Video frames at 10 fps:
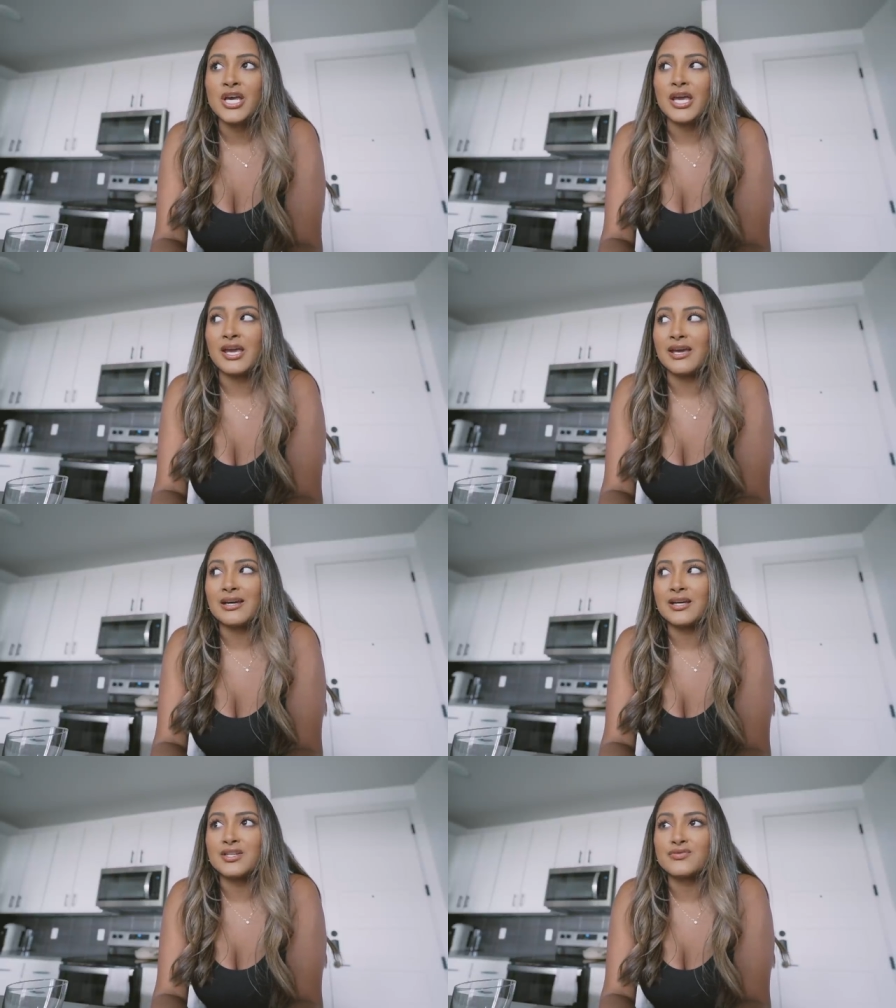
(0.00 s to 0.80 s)

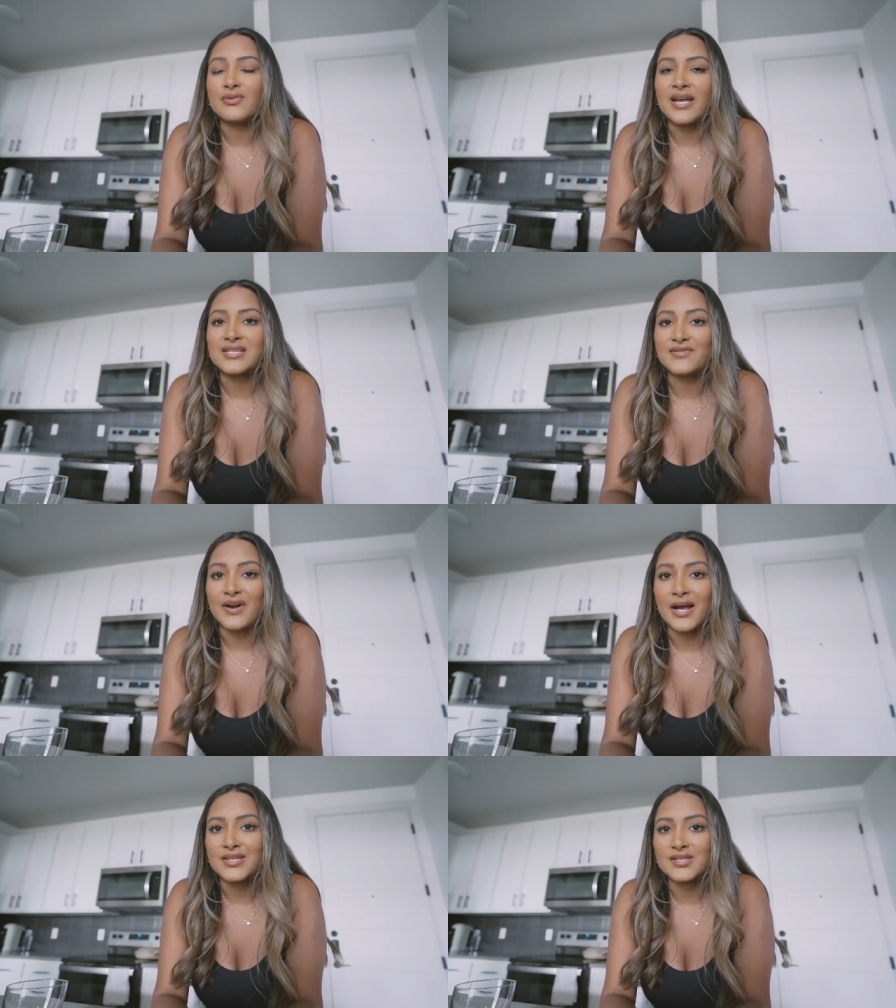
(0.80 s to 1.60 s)
and Ryan's
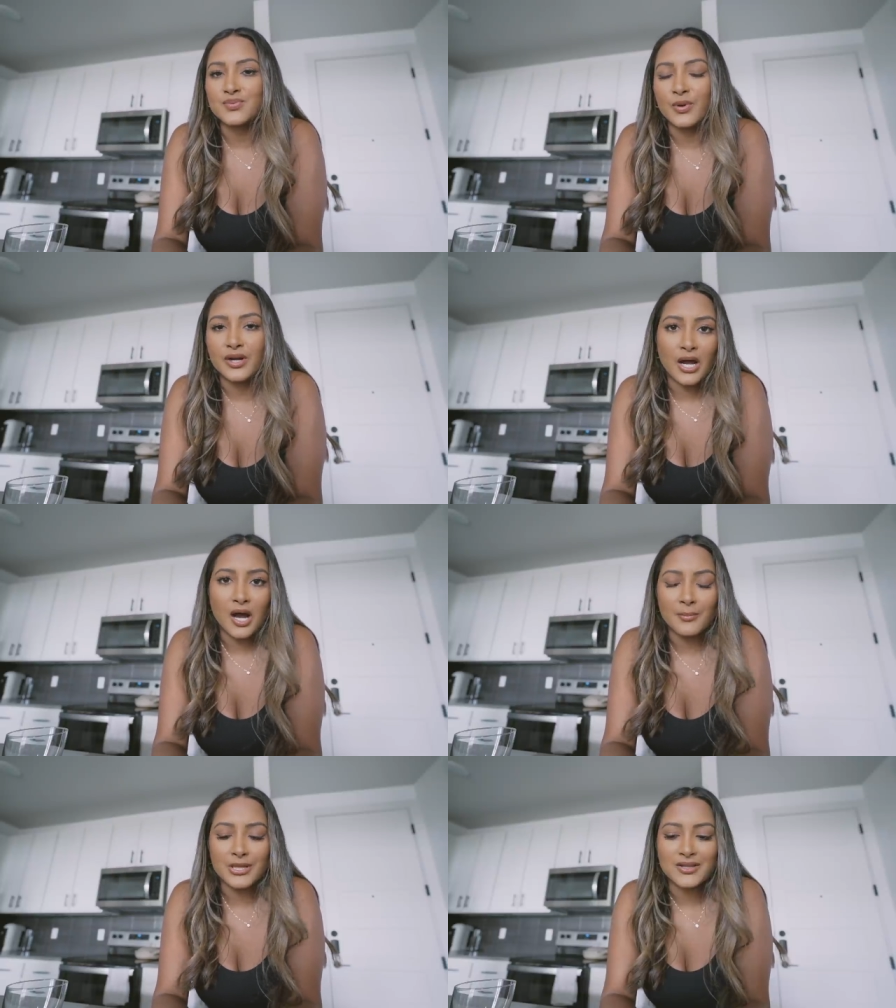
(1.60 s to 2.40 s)
friends want to
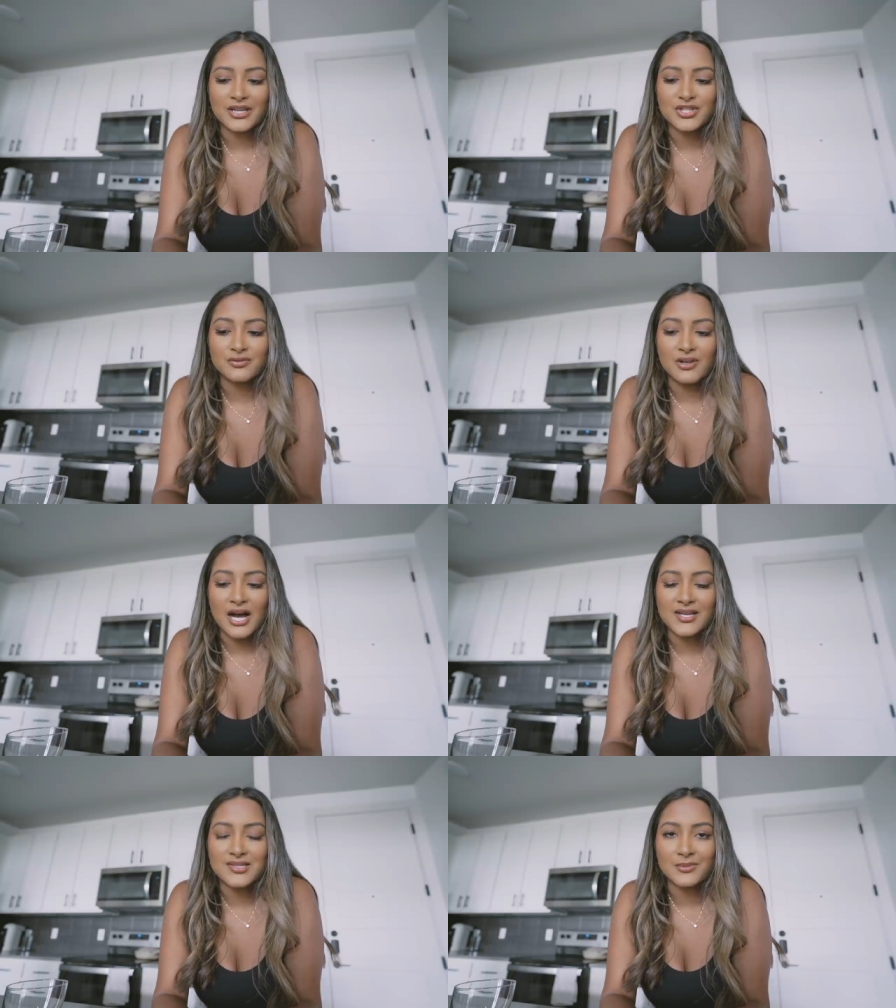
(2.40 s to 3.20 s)
come in like
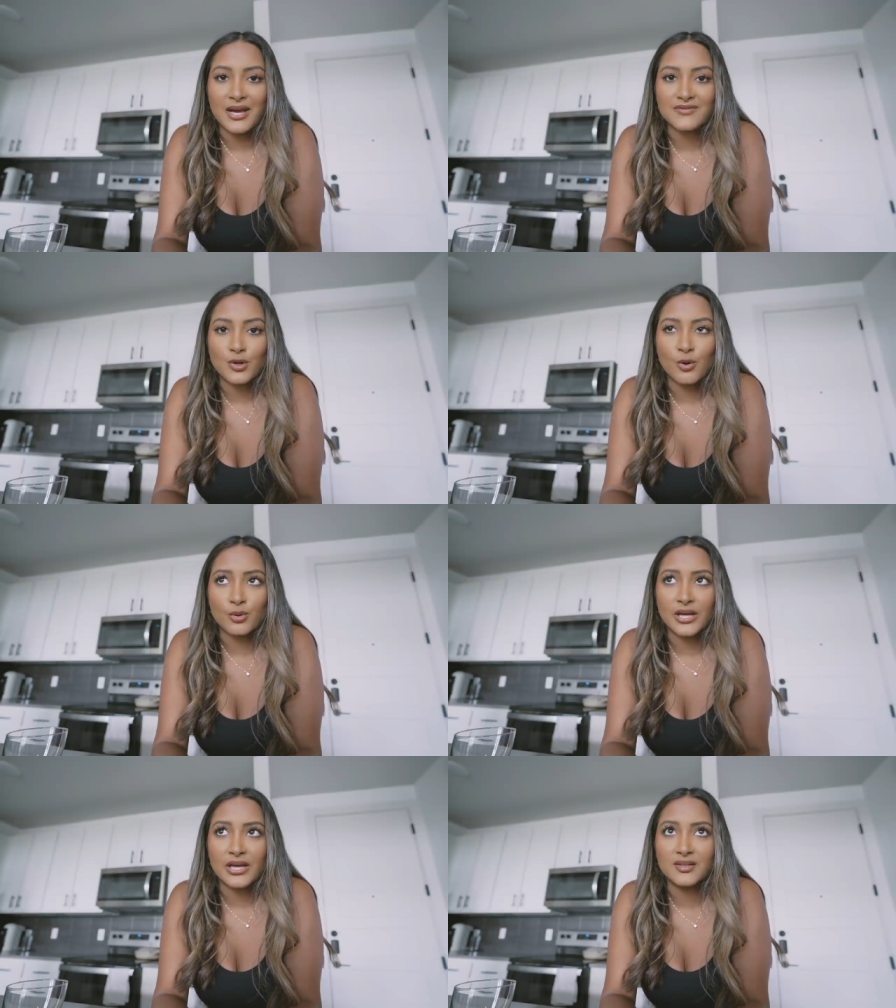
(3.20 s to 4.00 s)
July so we have to
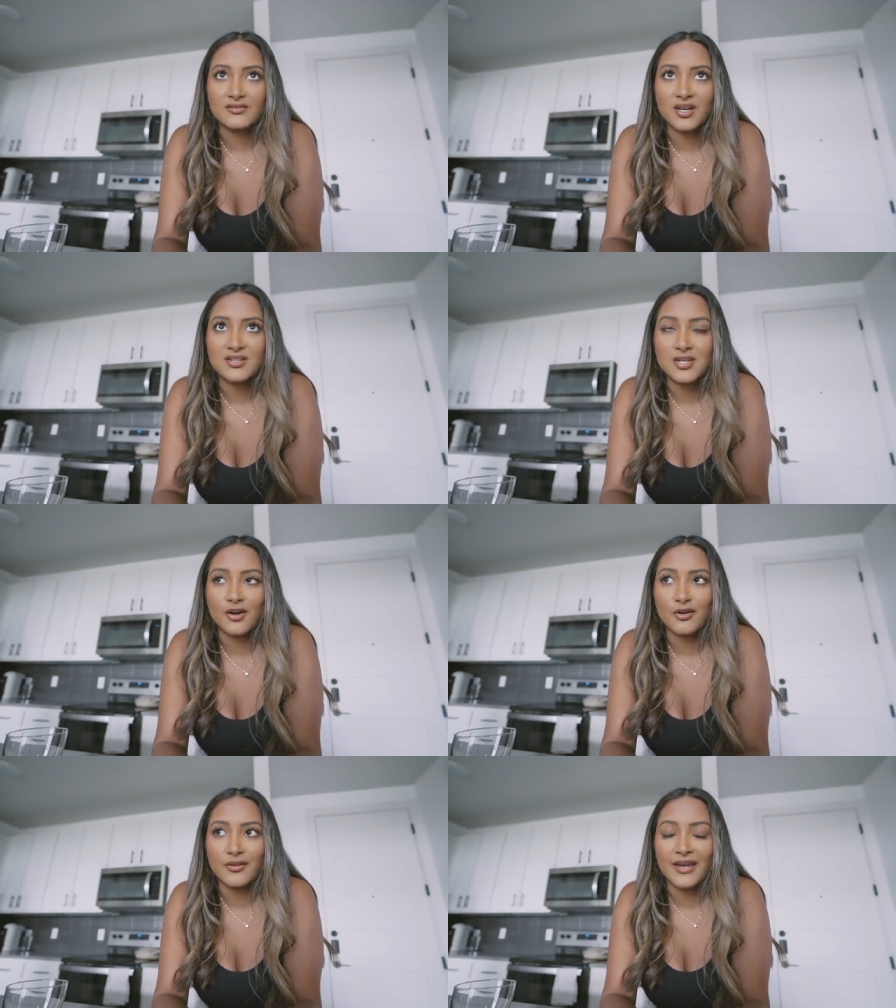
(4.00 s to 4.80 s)
hold it
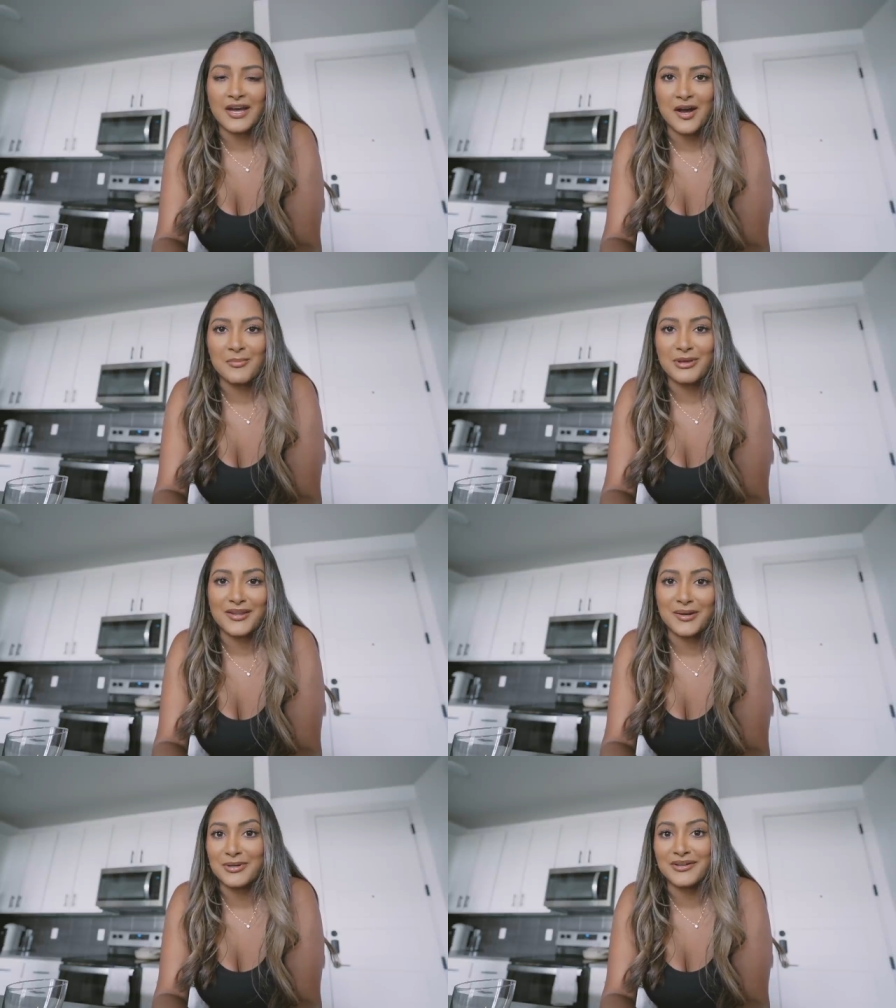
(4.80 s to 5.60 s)
until they come and
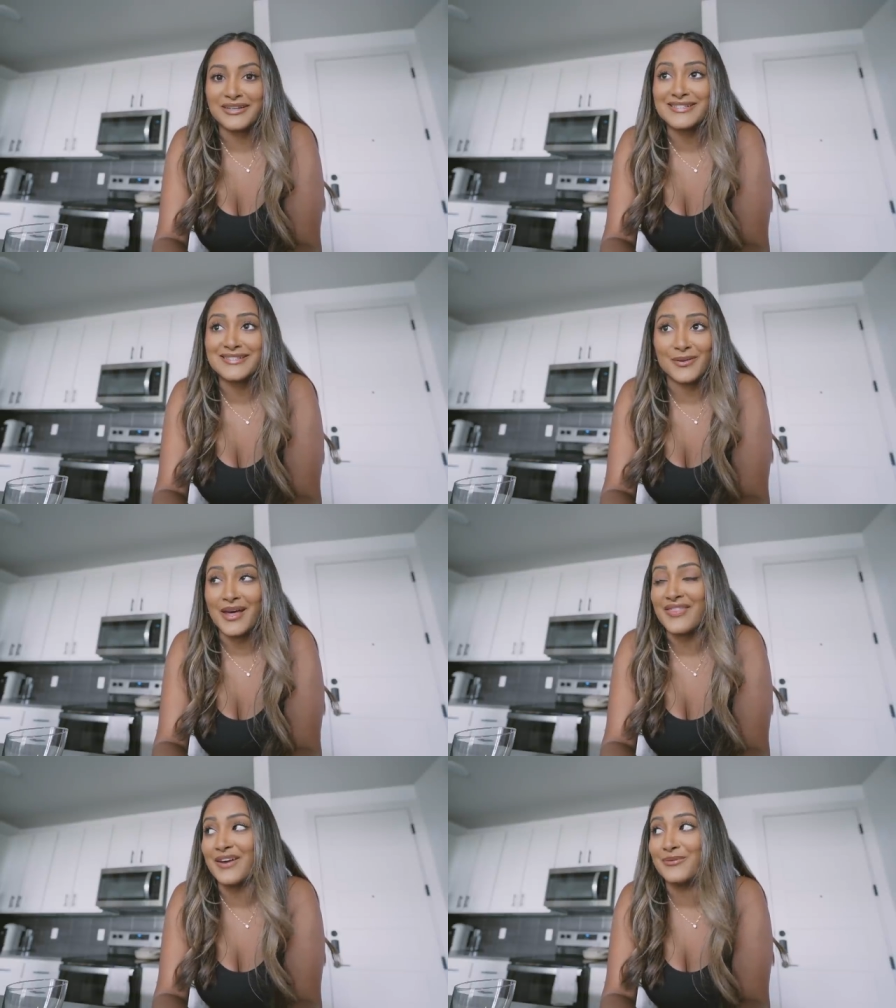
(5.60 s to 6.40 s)
then I'm gonna like sell
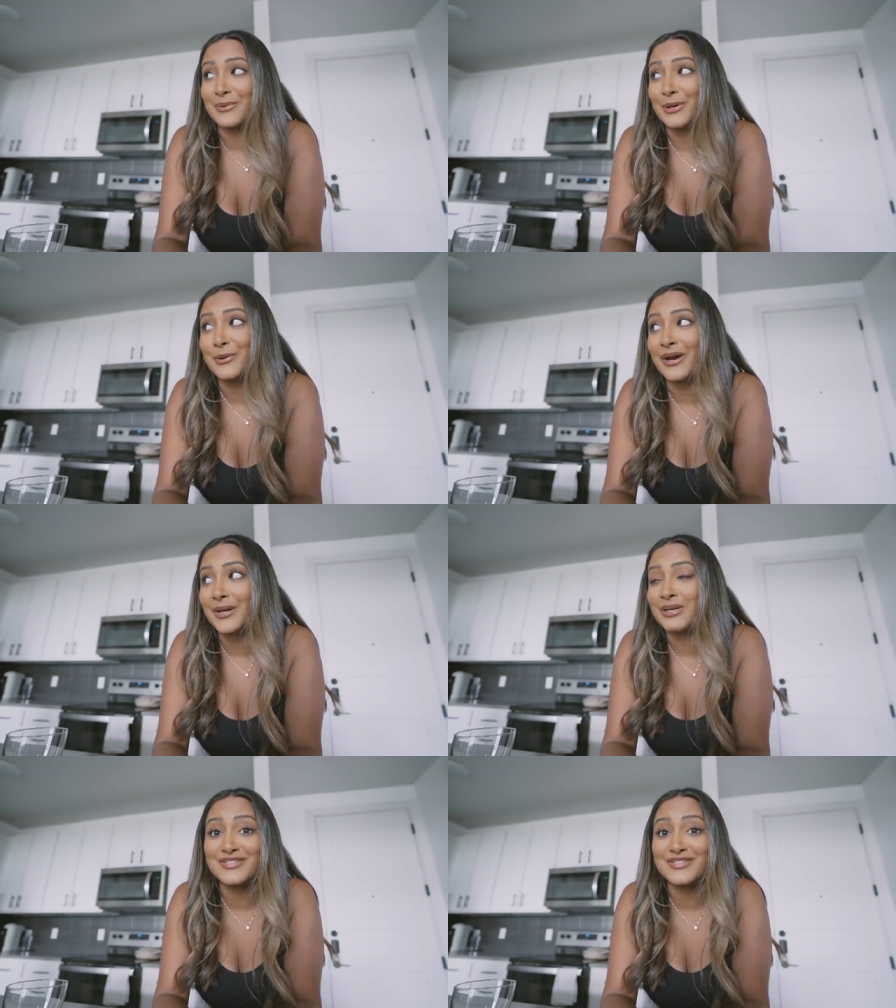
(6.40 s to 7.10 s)
that thing real quick.